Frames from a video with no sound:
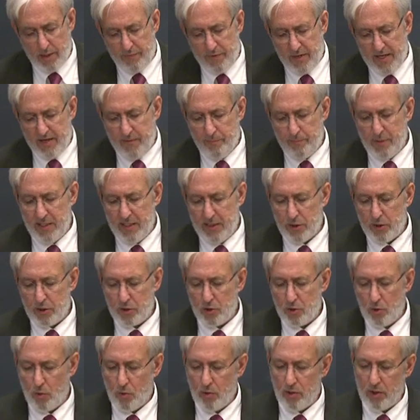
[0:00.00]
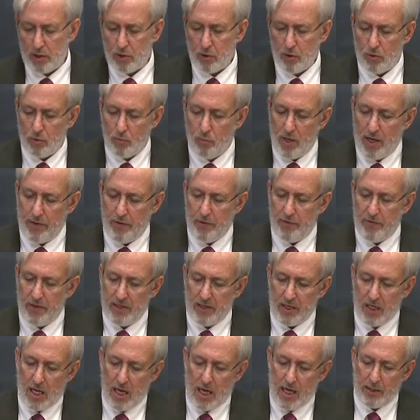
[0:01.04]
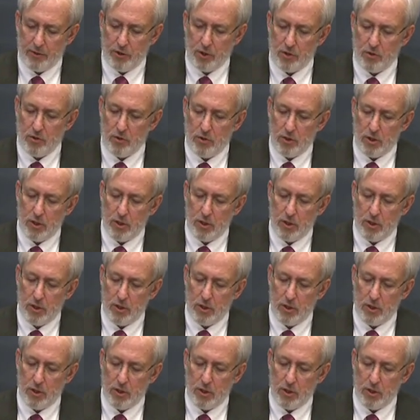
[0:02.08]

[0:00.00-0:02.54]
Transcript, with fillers: They have been historical rather than logical